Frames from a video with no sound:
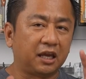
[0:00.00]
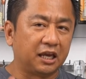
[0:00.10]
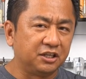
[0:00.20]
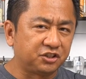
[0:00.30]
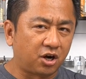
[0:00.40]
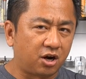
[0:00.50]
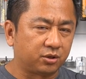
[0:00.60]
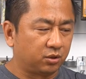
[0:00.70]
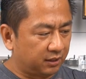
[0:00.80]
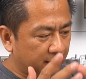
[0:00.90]
In short,
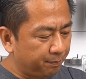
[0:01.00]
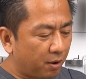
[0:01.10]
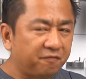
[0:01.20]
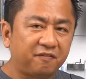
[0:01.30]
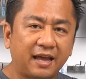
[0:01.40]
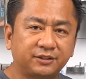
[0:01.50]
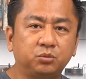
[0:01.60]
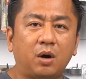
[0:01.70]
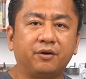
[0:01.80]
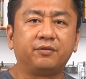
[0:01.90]
Nippon Flex
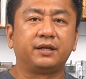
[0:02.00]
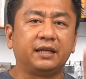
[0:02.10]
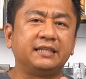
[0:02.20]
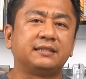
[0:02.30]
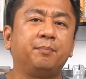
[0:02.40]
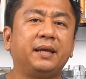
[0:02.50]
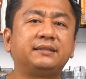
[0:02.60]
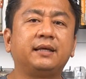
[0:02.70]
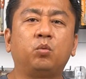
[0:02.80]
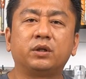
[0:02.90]
200 is a
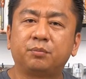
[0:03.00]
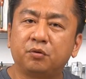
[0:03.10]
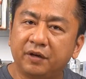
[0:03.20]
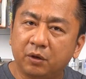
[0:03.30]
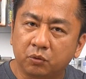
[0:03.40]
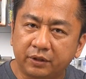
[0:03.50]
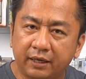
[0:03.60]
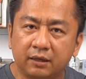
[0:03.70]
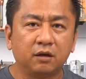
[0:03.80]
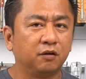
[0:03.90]
basic waterproofing
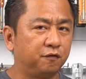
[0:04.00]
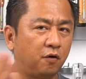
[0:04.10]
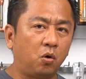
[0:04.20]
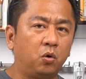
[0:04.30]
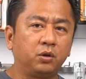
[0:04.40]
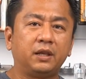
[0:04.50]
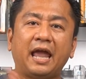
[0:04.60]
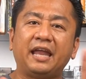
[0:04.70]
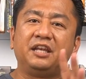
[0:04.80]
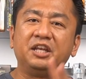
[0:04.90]
coating for old
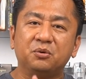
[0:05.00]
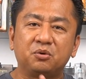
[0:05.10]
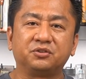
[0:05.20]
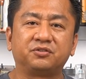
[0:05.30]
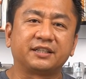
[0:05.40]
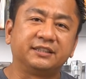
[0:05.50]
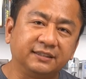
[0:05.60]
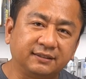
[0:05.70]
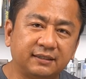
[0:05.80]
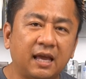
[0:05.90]
and new
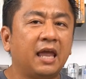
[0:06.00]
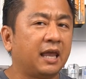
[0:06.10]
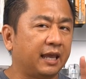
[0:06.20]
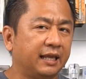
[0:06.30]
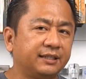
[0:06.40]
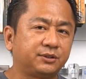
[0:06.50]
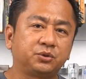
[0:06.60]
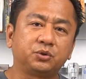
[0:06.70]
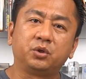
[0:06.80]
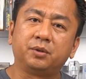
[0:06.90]
constructions. It is
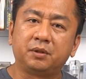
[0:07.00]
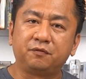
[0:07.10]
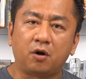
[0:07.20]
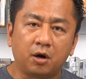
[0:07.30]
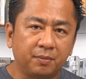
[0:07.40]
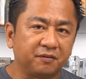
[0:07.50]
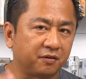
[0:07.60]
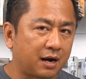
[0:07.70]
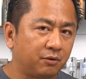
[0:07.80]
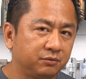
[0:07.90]
also suitable for above
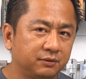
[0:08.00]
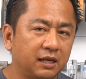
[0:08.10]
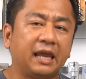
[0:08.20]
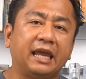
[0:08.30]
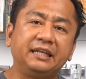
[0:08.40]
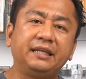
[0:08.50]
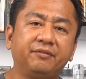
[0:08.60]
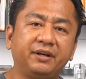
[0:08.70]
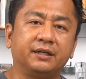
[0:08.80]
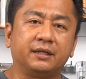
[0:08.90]
ground,
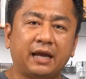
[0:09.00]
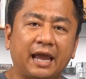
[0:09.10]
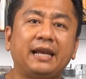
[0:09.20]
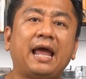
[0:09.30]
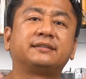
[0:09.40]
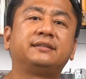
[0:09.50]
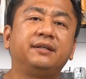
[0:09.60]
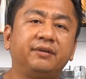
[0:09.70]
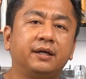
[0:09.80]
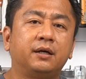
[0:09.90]
interior and
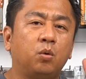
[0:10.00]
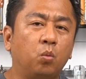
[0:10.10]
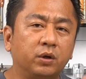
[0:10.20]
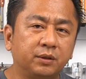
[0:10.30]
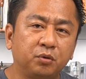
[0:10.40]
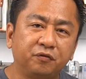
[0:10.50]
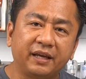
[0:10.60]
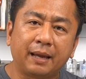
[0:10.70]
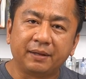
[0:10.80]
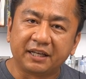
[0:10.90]
exterior
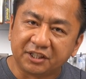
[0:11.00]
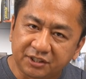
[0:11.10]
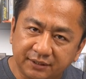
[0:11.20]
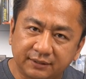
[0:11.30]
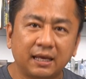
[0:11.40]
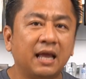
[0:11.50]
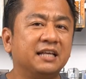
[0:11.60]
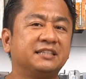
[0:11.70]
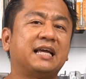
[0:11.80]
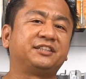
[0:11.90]
waterproofing applications
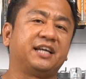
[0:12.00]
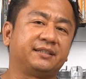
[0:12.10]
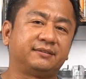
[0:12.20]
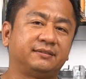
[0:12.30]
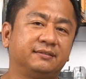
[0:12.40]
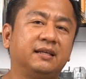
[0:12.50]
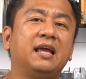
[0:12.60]
such as